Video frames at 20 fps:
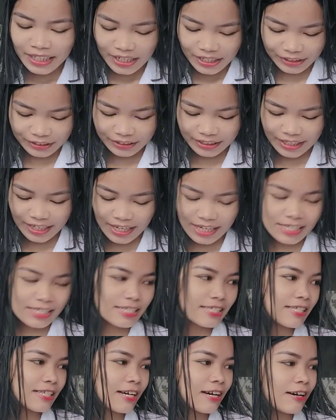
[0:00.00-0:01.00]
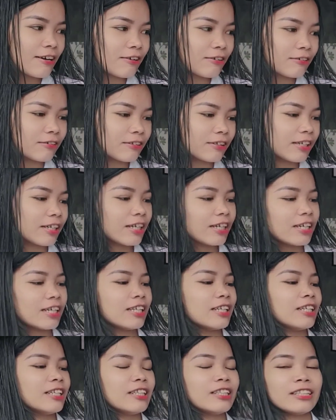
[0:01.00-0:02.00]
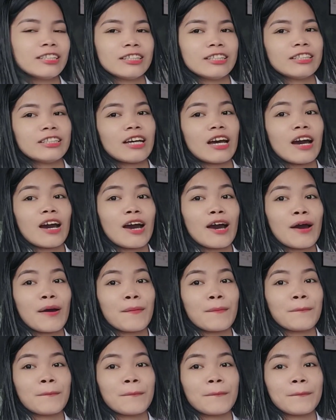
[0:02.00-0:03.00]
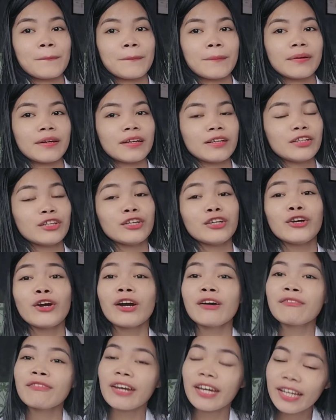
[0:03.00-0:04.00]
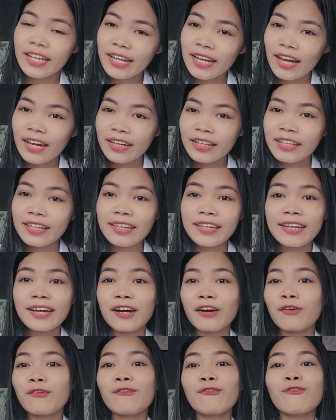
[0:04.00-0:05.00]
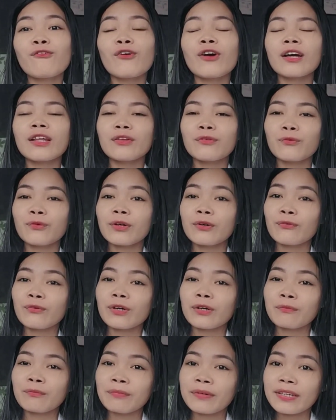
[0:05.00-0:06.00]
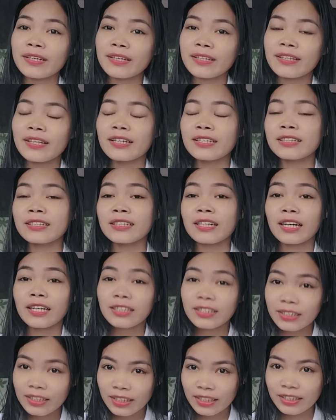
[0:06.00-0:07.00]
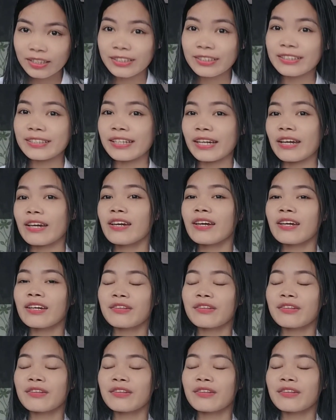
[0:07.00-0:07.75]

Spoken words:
Okay, so Um, do you have any idea of what we will be discussing today?